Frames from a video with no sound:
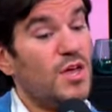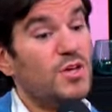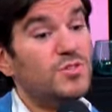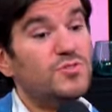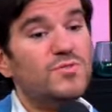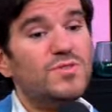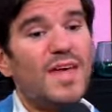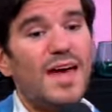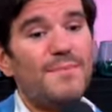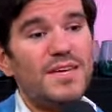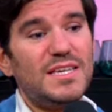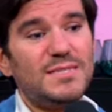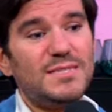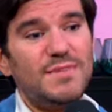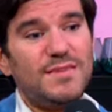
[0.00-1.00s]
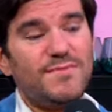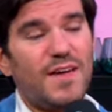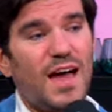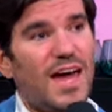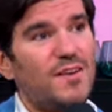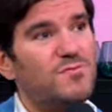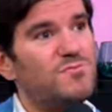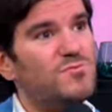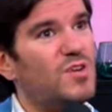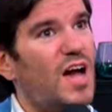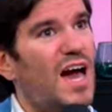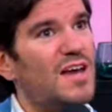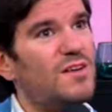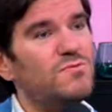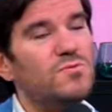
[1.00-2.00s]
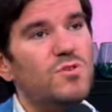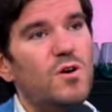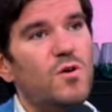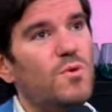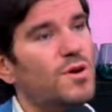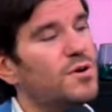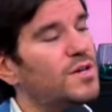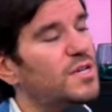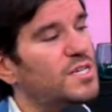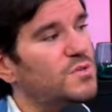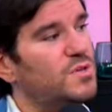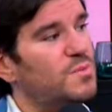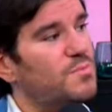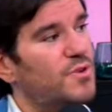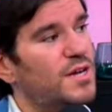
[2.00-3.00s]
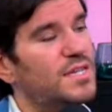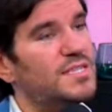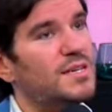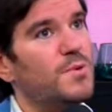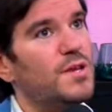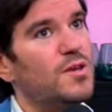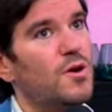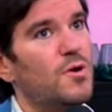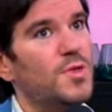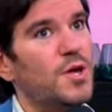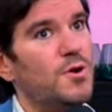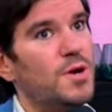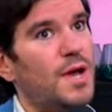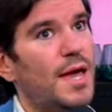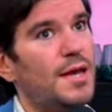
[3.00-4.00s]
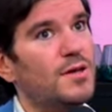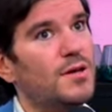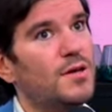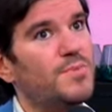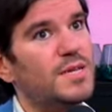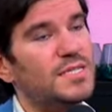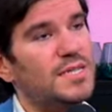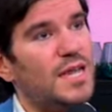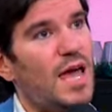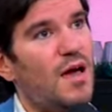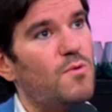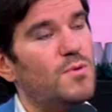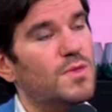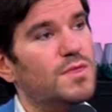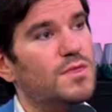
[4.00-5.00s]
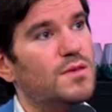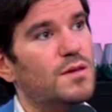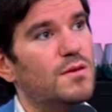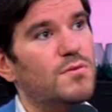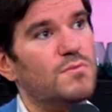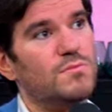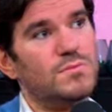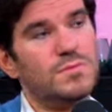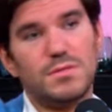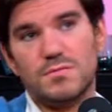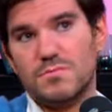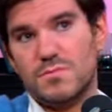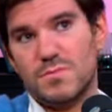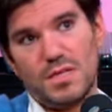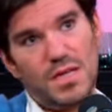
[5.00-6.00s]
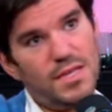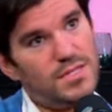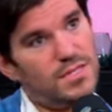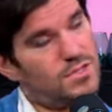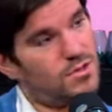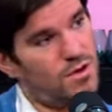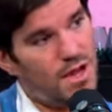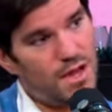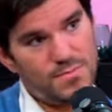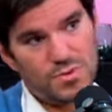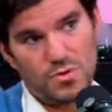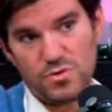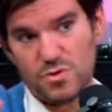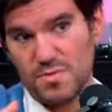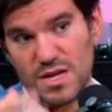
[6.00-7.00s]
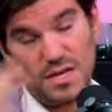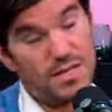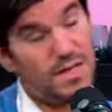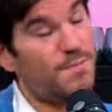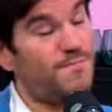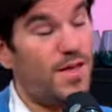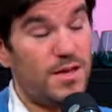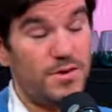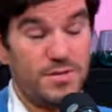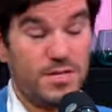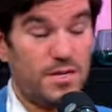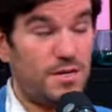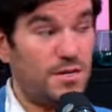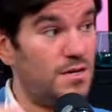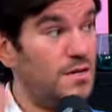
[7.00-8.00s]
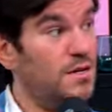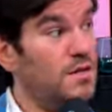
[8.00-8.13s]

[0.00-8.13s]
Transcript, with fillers: So that makes me, I don't know what her issue with Brynn is, and we know they are not in a good place now with the Instagram, social media, they're not following each other.